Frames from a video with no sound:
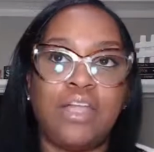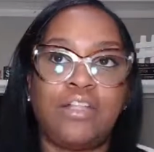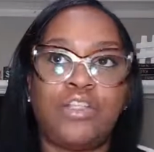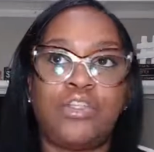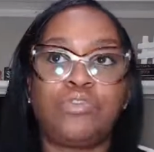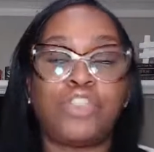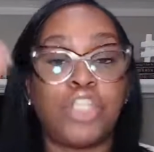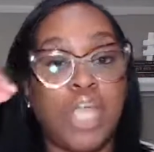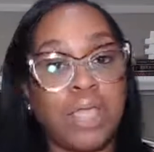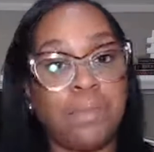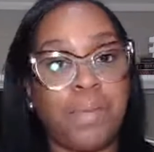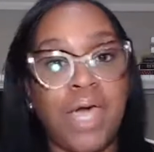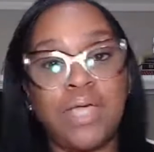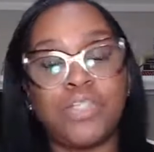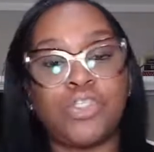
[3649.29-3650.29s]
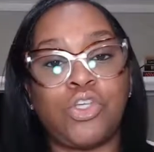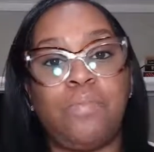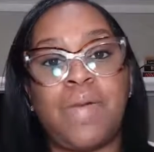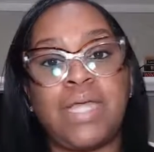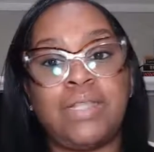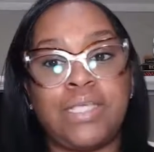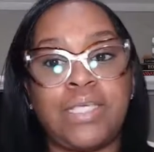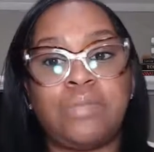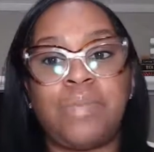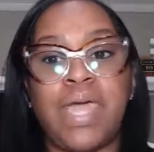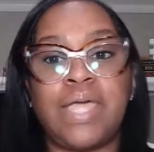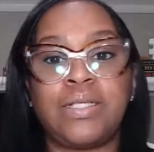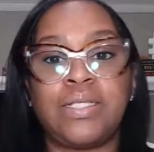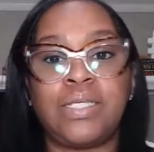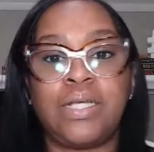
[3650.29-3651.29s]
little checkbox on my lead
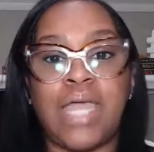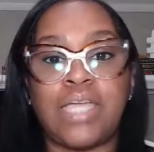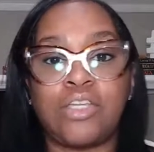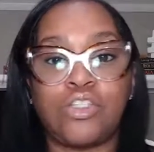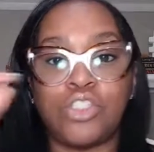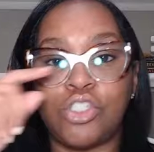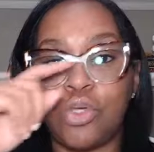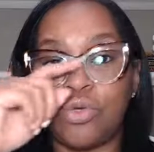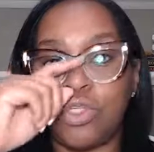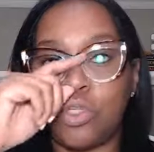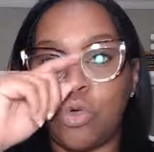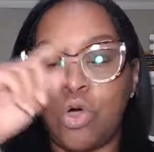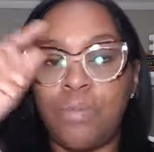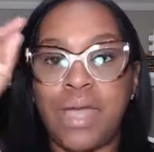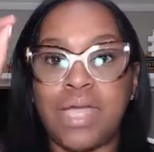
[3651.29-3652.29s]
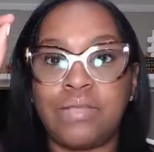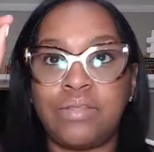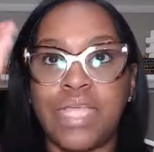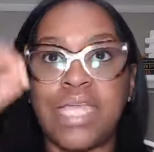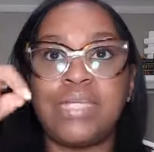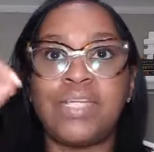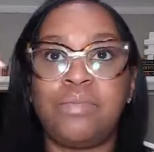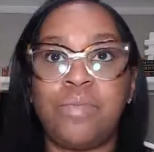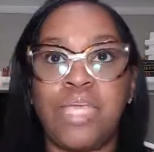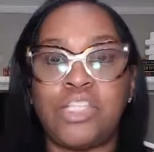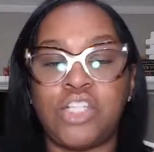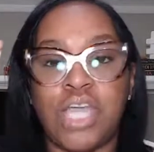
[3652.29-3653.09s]
magnet, and I can show you on my landing page,